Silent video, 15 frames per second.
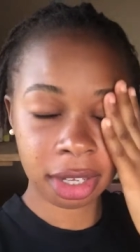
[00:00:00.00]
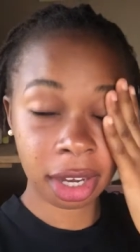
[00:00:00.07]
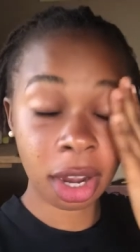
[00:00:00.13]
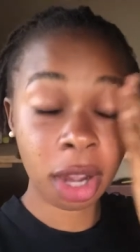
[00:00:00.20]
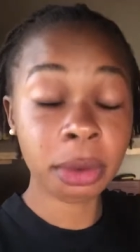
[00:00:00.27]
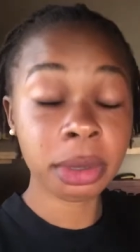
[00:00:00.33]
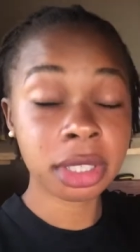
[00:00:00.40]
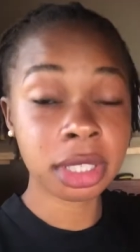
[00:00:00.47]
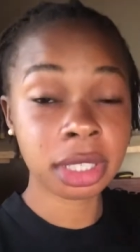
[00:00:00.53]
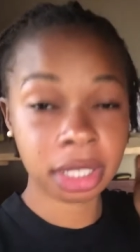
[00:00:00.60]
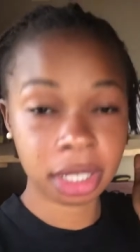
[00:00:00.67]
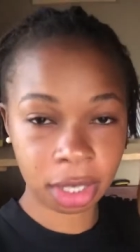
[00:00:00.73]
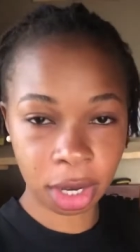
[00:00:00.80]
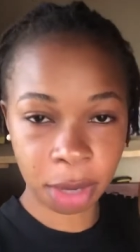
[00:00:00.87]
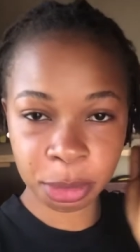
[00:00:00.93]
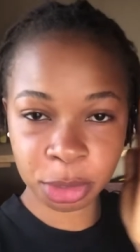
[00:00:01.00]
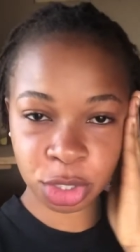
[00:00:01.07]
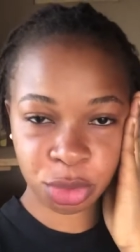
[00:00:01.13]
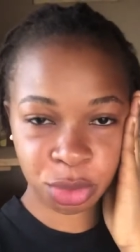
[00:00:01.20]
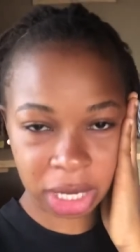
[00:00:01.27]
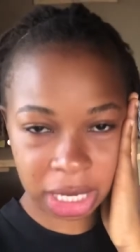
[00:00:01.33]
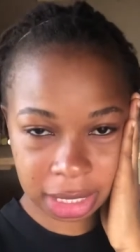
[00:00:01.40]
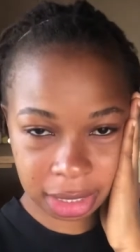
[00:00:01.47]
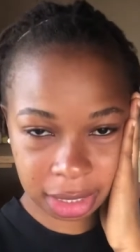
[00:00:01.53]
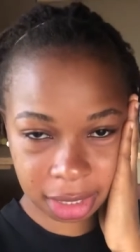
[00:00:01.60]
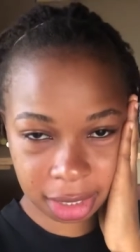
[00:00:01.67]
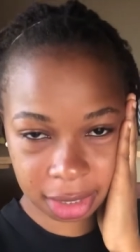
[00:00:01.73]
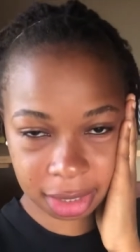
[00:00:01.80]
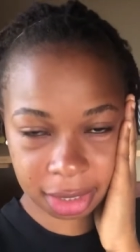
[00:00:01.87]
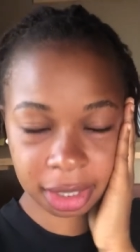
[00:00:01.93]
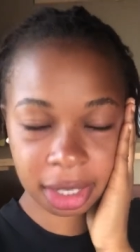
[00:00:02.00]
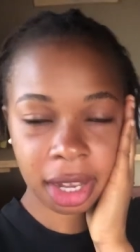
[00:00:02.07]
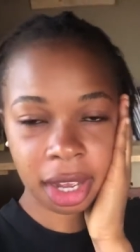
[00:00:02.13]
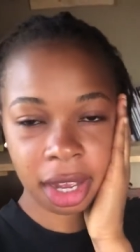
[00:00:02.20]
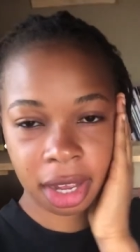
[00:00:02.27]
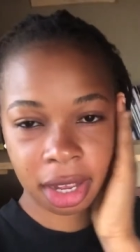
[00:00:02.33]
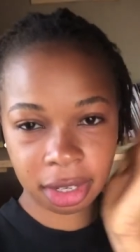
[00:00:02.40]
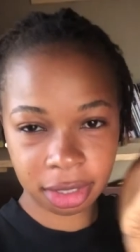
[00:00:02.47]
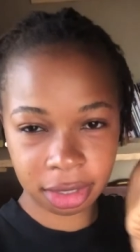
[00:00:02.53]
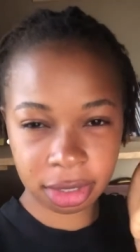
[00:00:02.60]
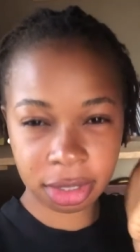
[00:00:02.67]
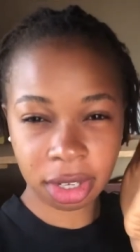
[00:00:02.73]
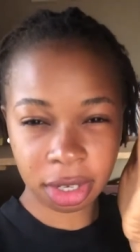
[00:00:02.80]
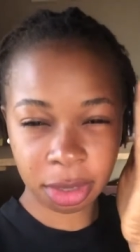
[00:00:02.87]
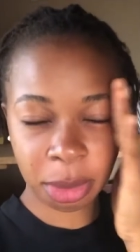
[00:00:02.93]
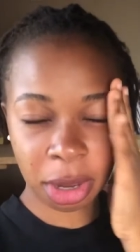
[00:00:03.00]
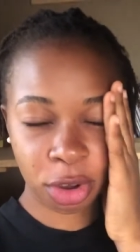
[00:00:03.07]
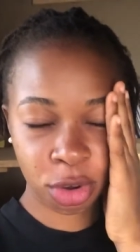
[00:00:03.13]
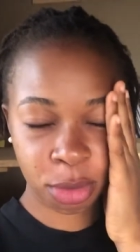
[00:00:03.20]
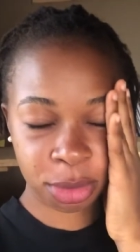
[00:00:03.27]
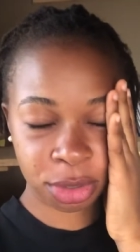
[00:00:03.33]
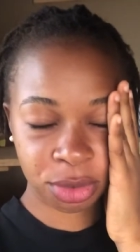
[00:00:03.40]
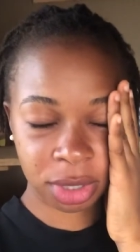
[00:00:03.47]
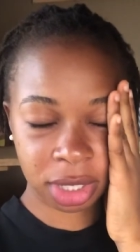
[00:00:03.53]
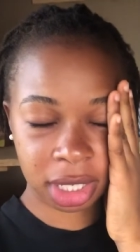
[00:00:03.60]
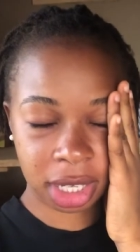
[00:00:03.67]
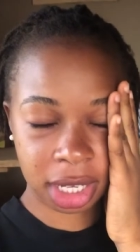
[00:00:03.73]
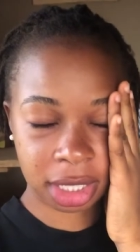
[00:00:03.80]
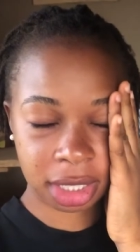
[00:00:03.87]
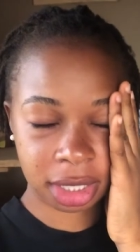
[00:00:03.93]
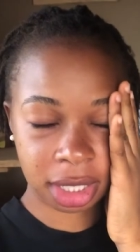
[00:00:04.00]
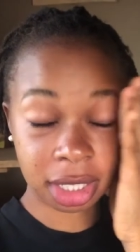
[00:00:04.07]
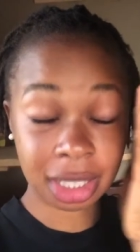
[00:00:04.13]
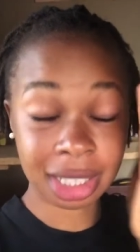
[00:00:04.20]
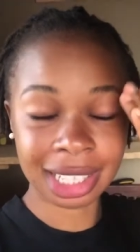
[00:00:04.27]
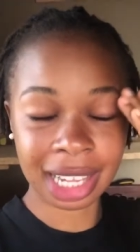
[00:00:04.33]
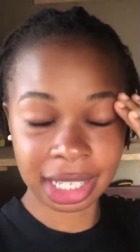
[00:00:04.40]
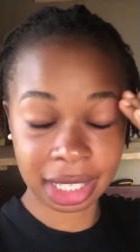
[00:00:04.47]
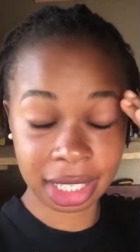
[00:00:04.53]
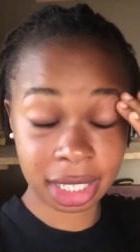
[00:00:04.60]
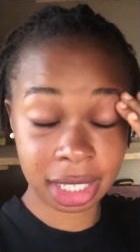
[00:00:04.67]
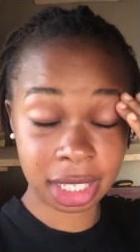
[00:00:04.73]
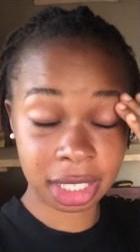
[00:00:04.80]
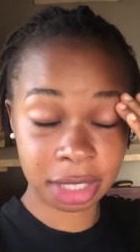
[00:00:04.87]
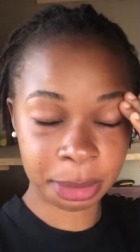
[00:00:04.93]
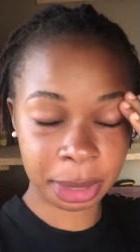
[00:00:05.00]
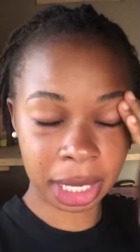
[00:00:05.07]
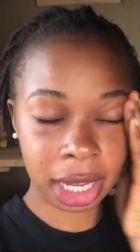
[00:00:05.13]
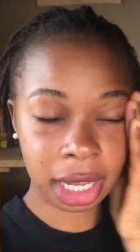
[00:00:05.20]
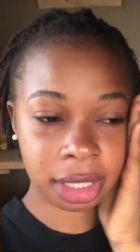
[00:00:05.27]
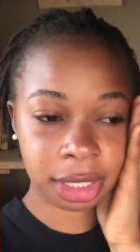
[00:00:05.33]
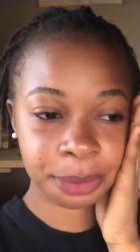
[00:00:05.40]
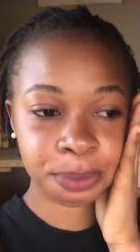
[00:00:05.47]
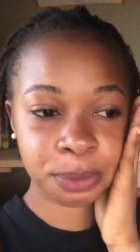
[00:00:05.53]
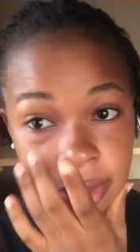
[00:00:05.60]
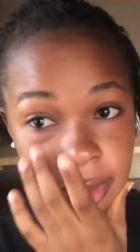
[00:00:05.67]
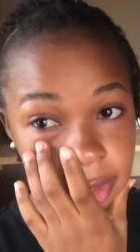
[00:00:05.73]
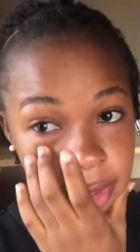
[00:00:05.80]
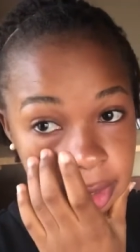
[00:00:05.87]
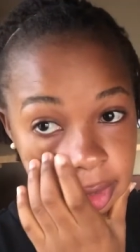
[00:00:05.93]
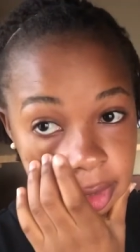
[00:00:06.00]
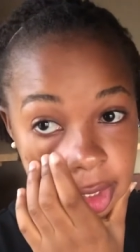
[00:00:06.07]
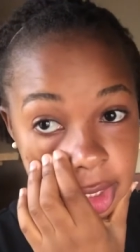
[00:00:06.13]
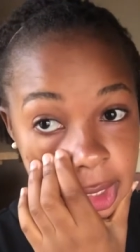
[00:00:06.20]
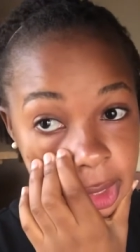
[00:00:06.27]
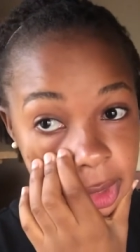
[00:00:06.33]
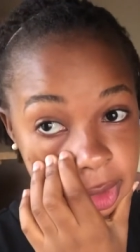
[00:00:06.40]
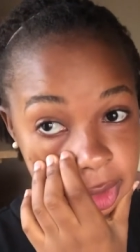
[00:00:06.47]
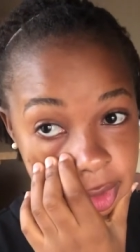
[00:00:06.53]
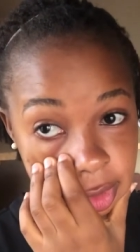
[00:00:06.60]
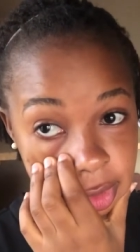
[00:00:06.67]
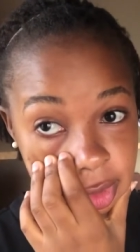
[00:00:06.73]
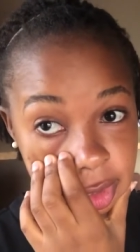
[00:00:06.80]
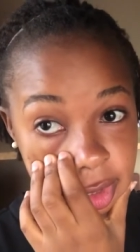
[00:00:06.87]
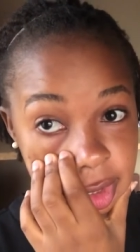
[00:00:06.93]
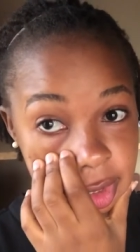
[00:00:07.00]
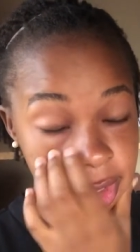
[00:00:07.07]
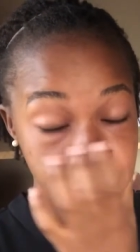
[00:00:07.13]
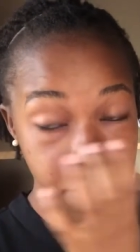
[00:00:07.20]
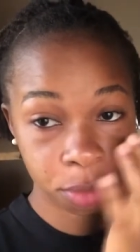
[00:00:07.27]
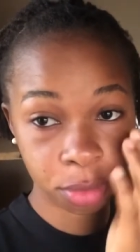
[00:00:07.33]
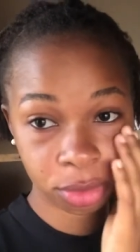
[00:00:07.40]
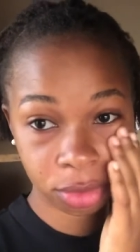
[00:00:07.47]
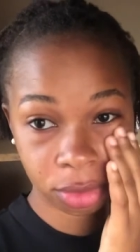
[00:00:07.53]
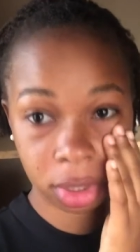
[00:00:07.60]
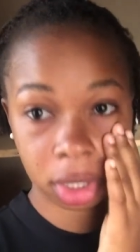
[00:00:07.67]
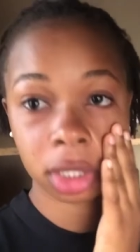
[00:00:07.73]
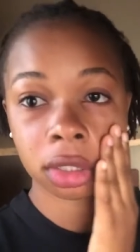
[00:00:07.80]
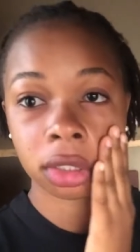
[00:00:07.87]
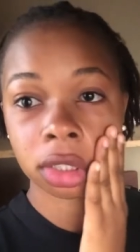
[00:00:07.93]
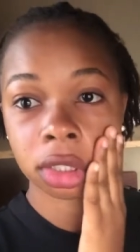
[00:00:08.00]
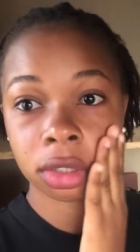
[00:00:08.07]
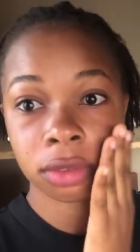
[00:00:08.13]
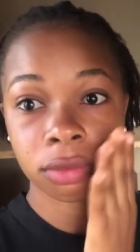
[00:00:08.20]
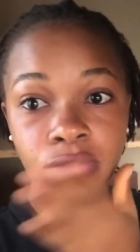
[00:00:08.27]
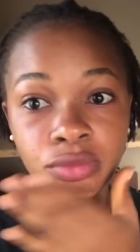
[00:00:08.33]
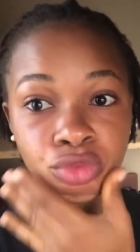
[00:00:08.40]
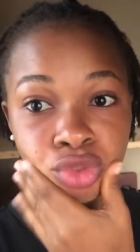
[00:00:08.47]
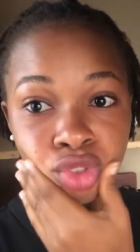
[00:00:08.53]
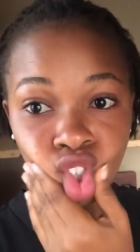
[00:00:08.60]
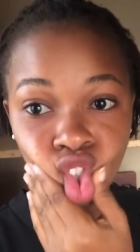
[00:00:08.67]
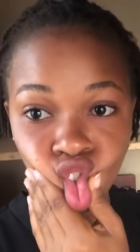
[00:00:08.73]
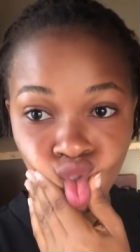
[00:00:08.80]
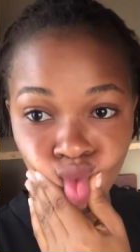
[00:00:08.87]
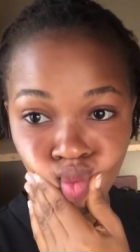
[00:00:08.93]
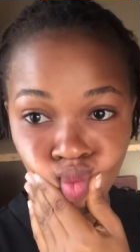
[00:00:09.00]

can't wait to see it come into reality because it's gonna. I hope it's really nice, as nice as it is in my head. This girl needs to sleep, like sleep.